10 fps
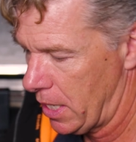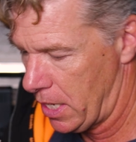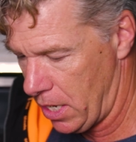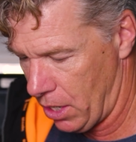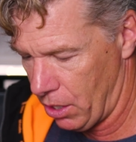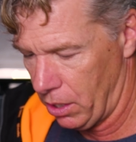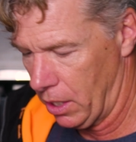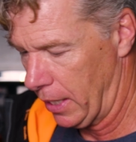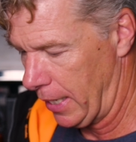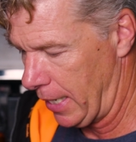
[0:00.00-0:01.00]

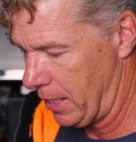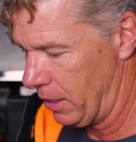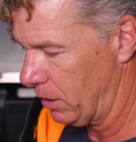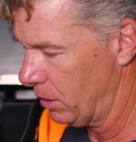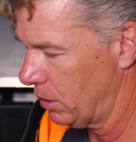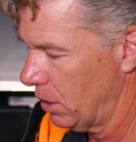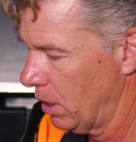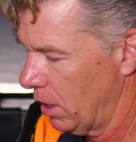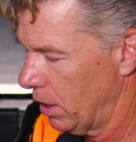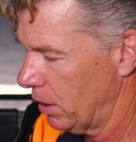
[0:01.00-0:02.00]
here is
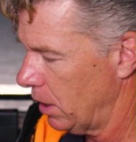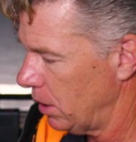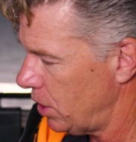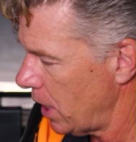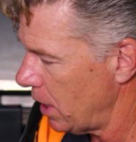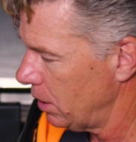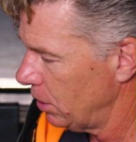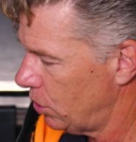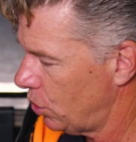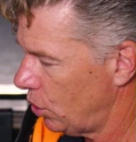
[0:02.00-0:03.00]
the
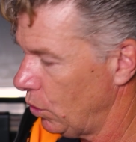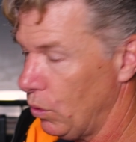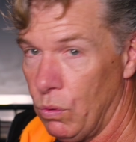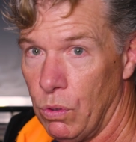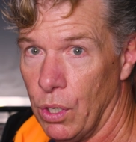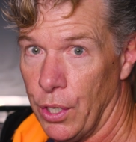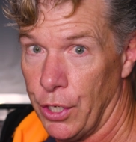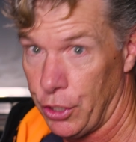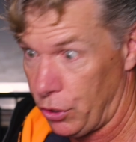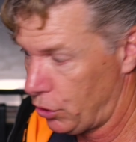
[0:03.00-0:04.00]
Gen 2
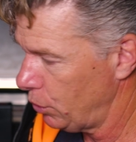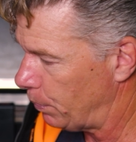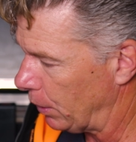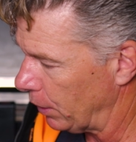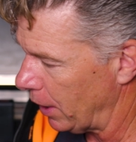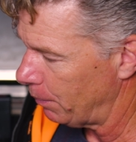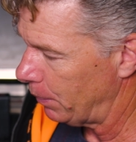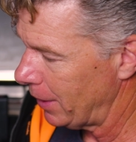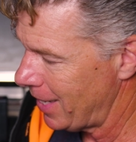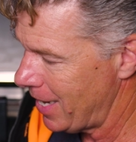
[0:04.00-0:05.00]
Super Clamp.
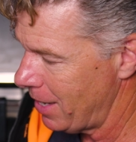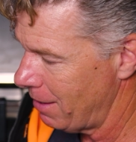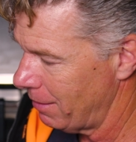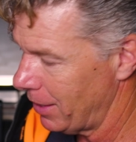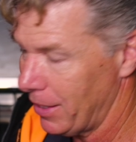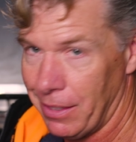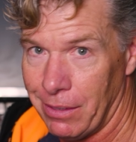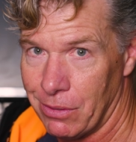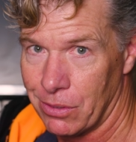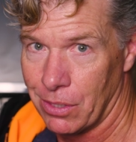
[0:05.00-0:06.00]
Here
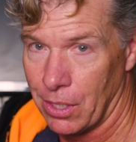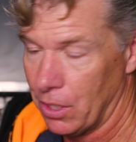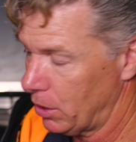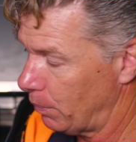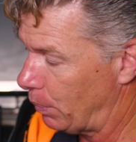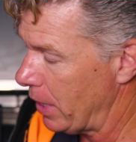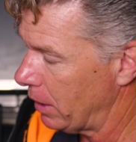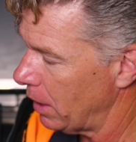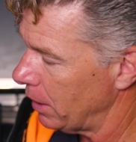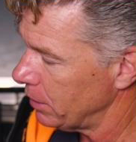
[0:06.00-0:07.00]
is the
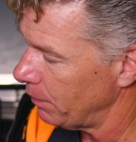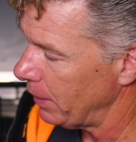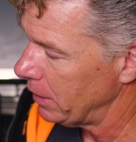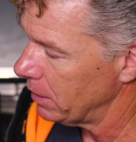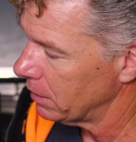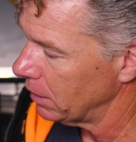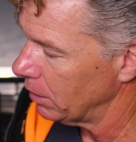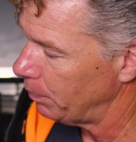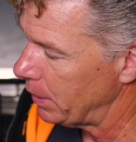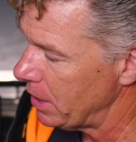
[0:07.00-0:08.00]
brake lines. I made this
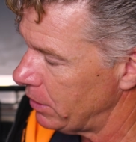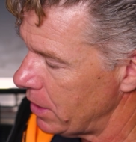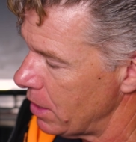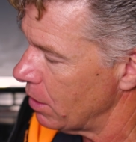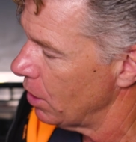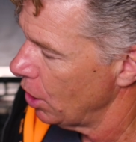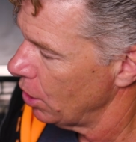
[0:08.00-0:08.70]
little piece here.